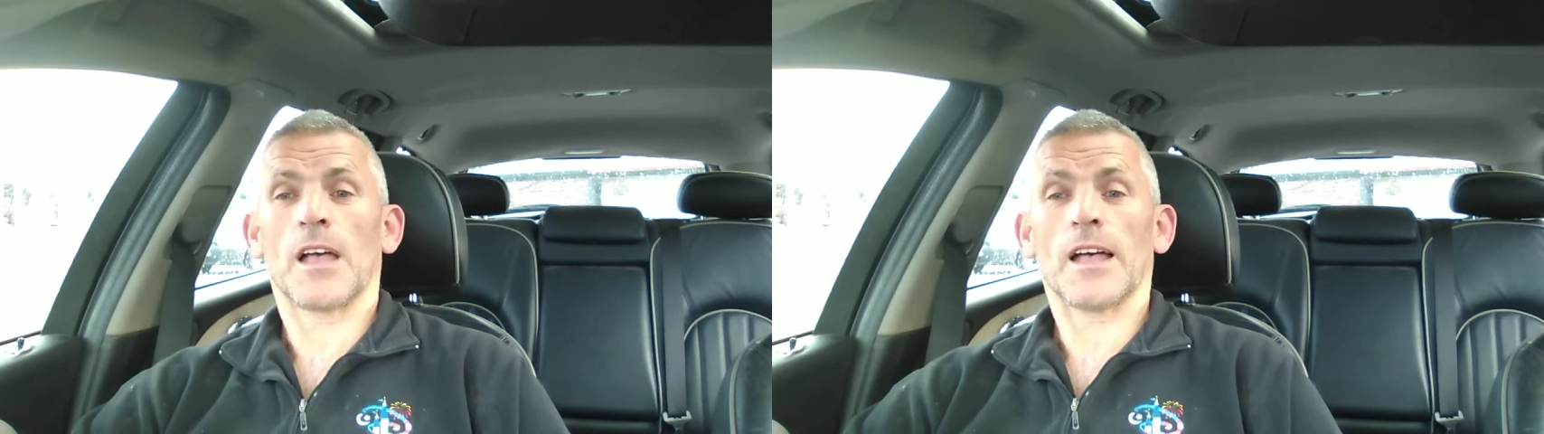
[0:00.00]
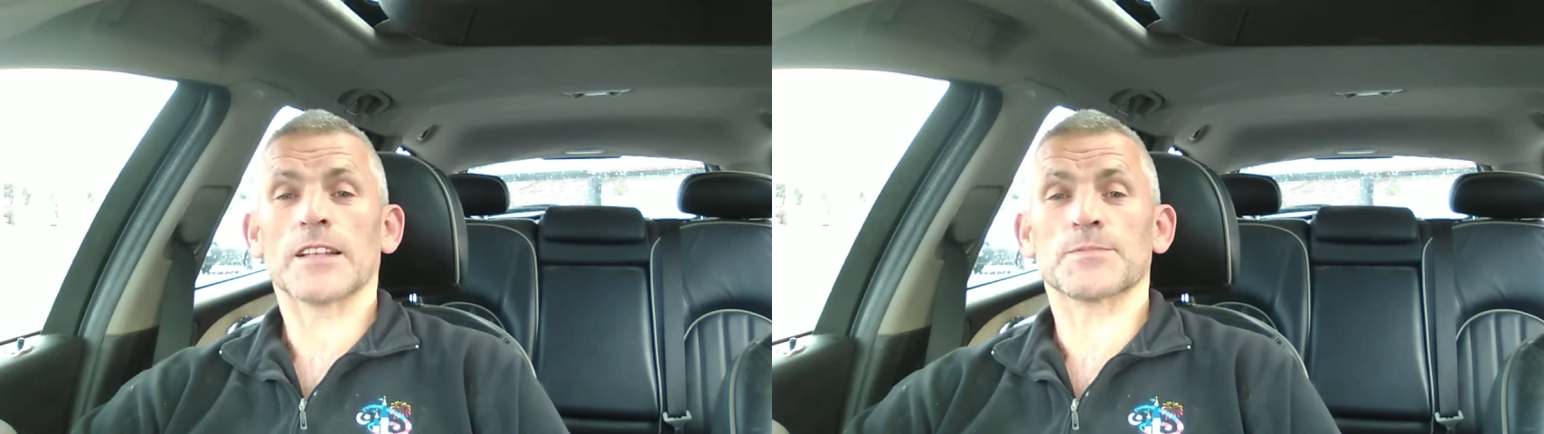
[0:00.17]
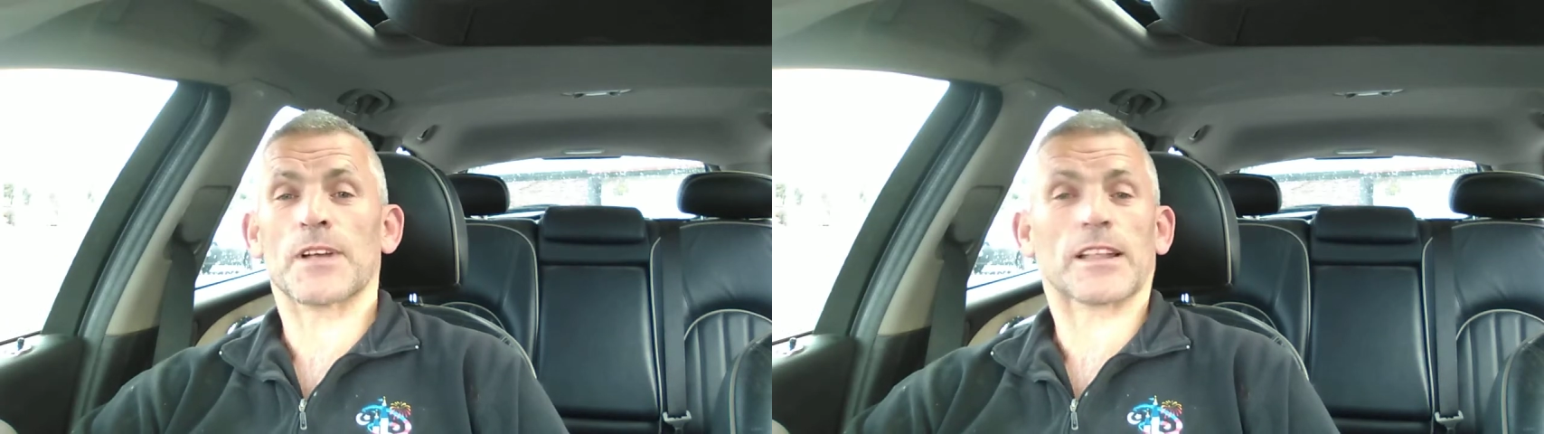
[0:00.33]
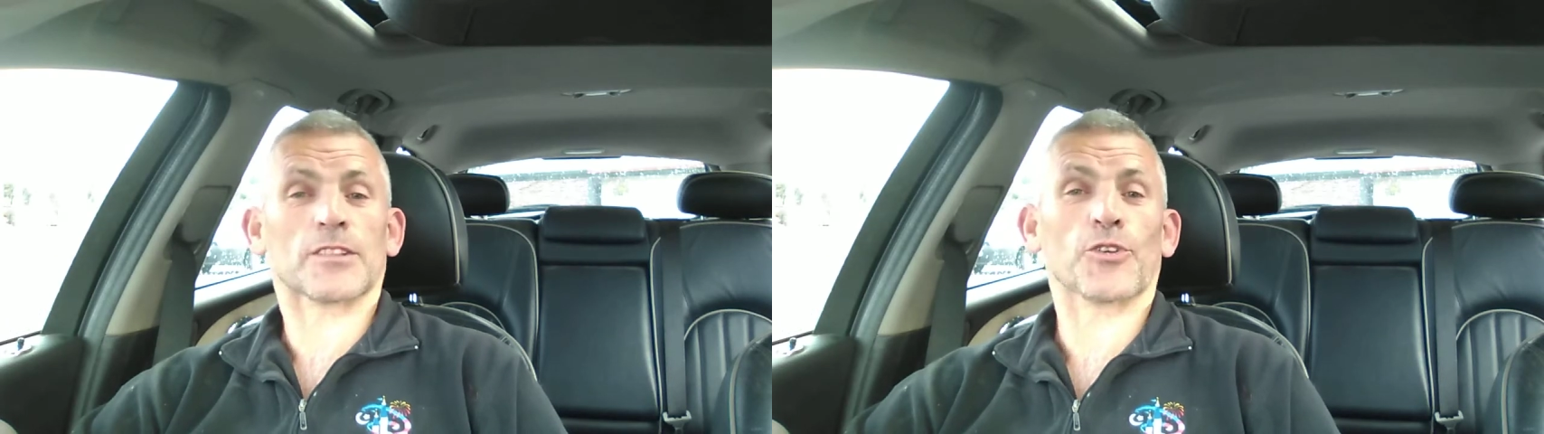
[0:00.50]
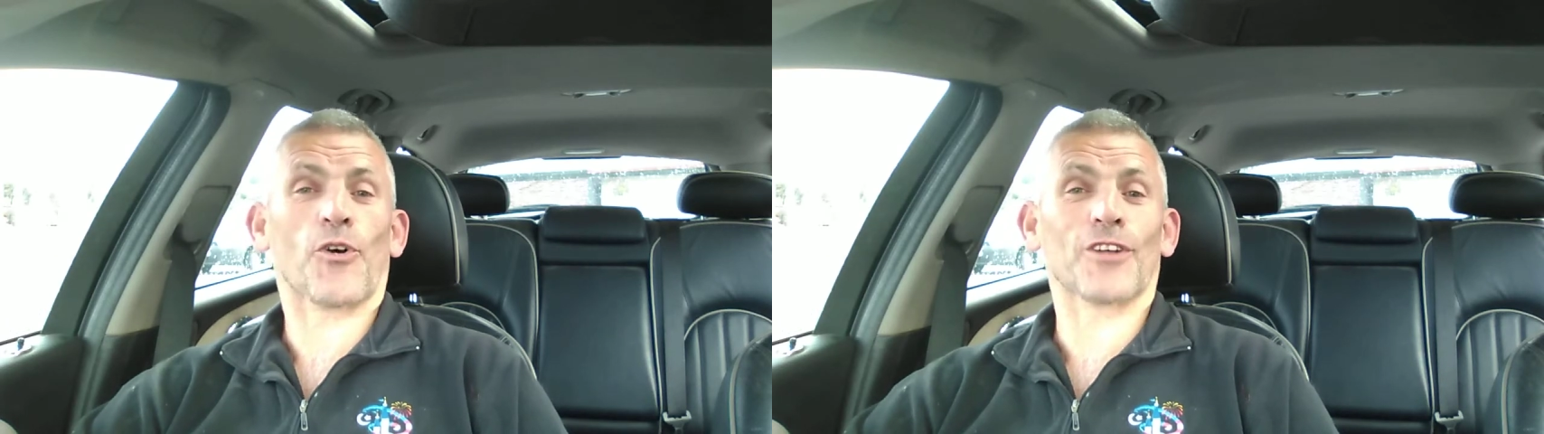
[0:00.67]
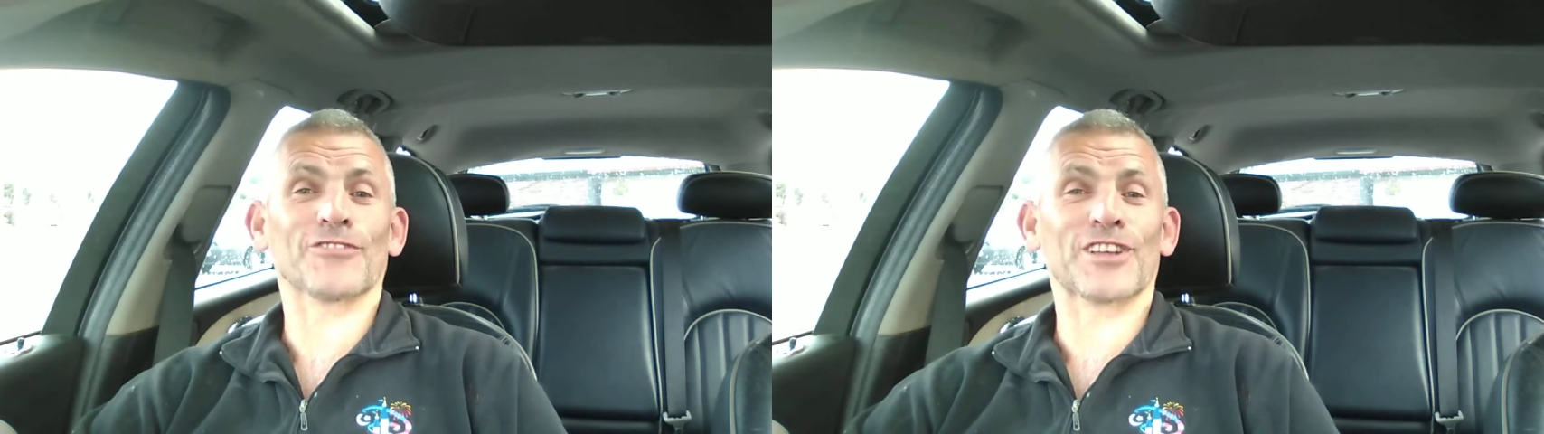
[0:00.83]
That's my little
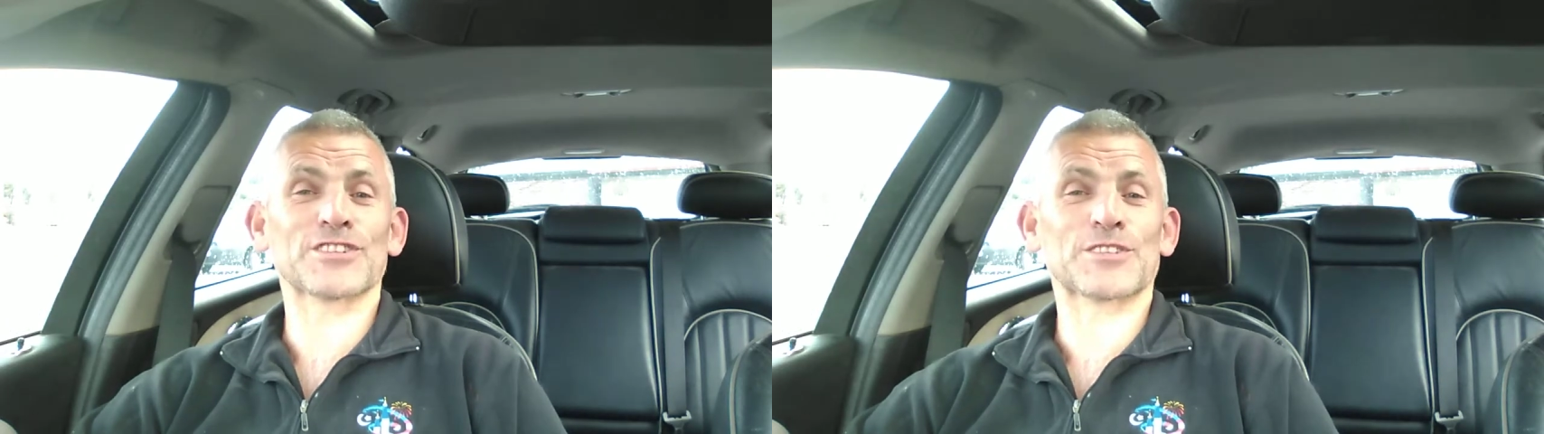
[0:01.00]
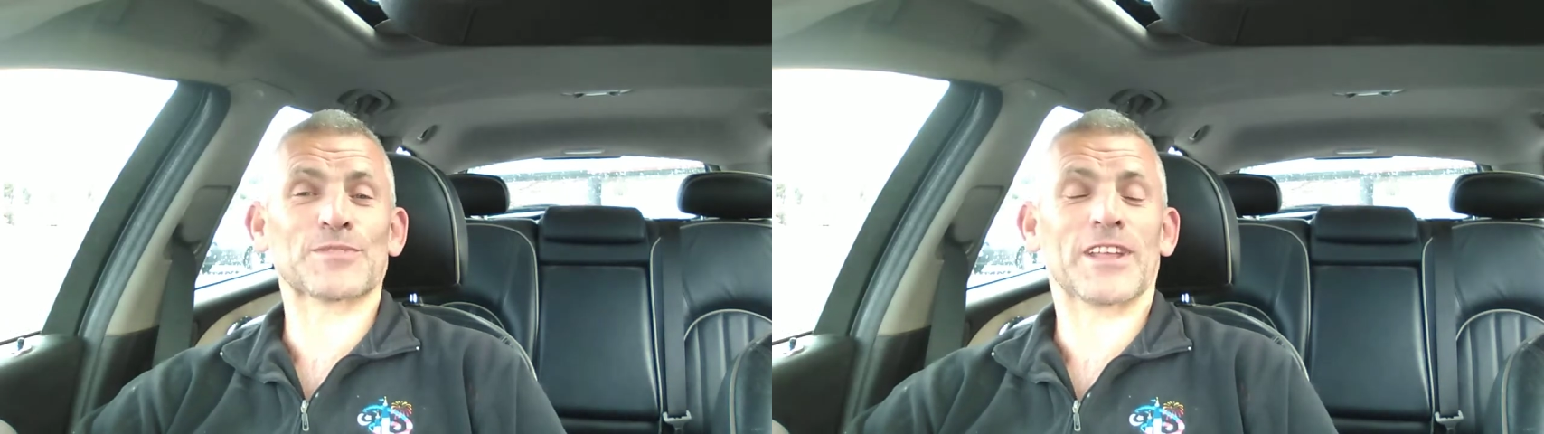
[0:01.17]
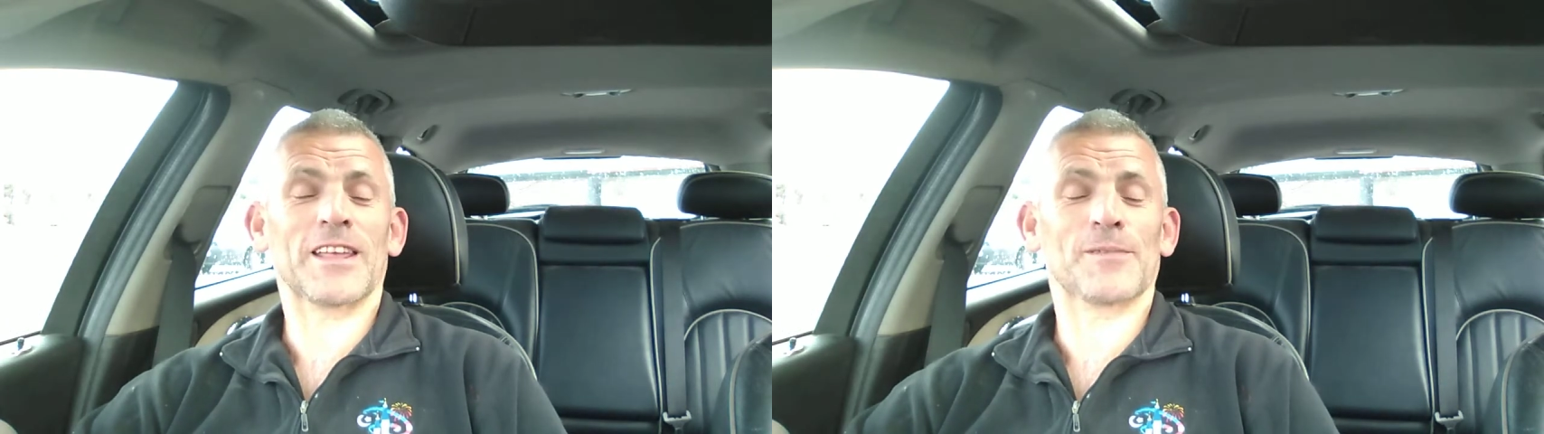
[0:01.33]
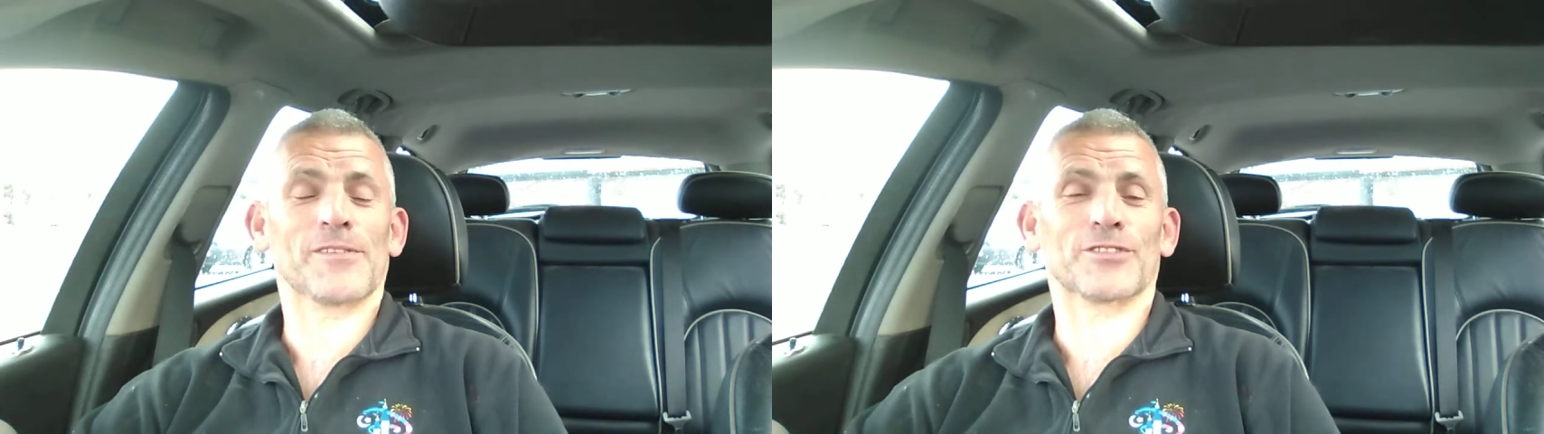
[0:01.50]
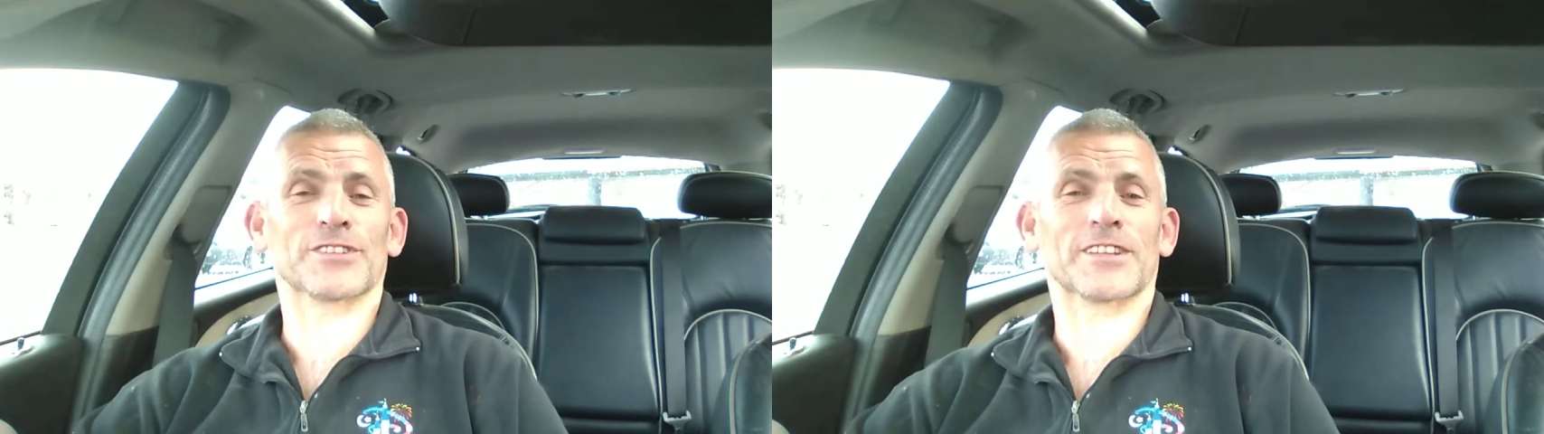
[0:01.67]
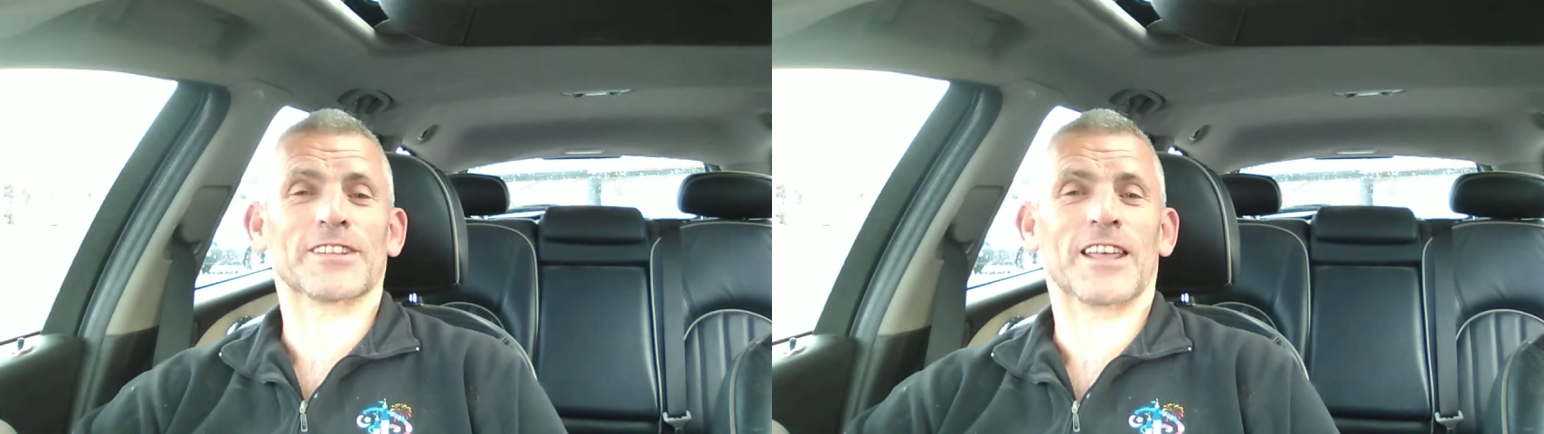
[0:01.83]
thought on relationships today. Have you had a
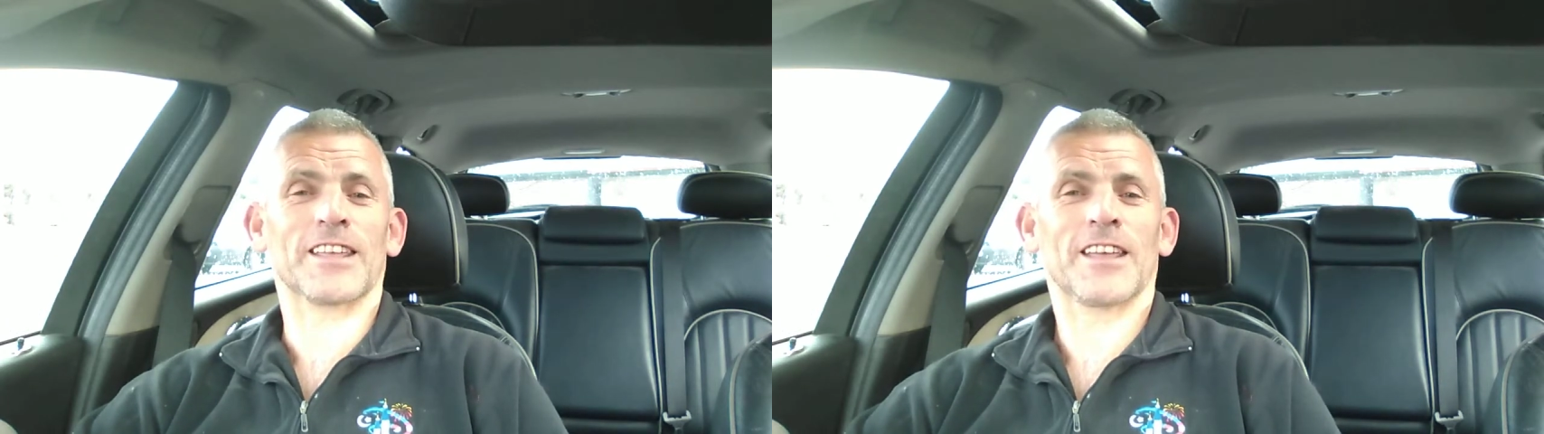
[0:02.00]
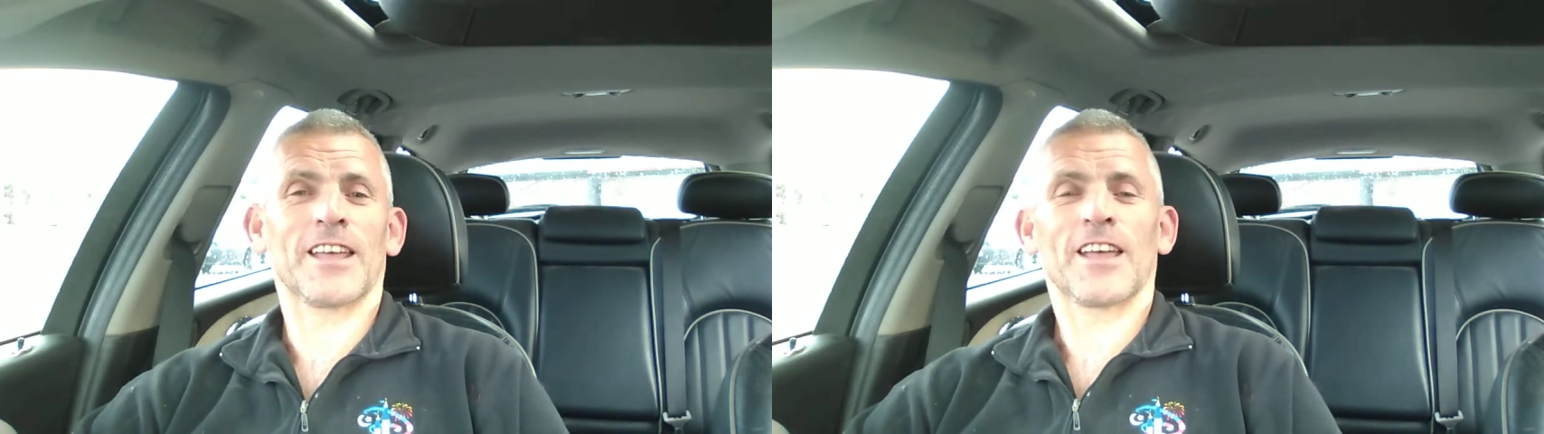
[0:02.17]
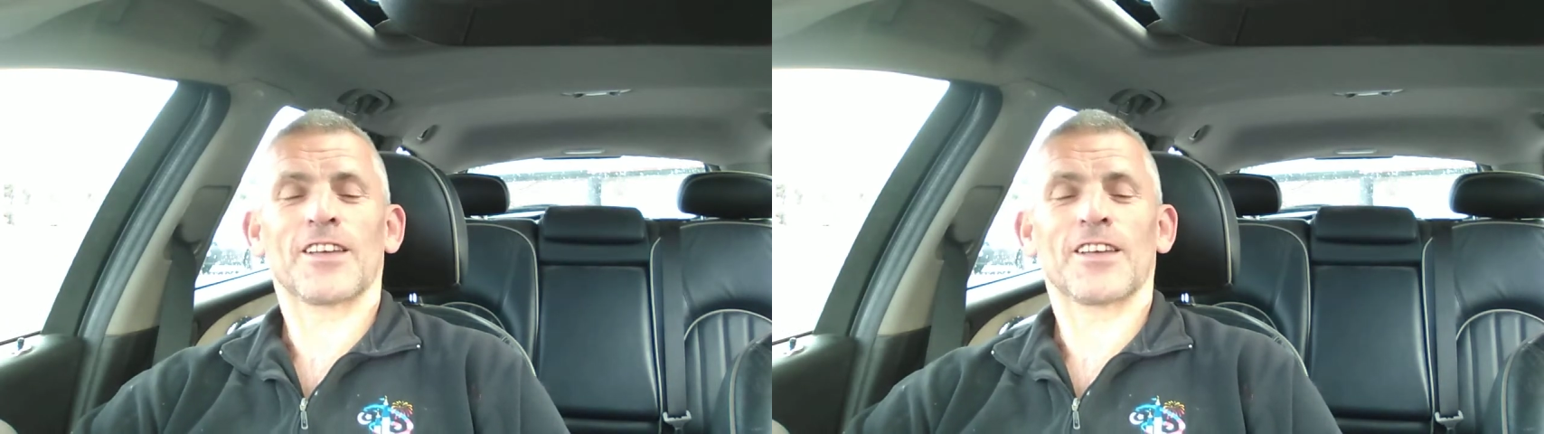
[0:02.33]
good day today?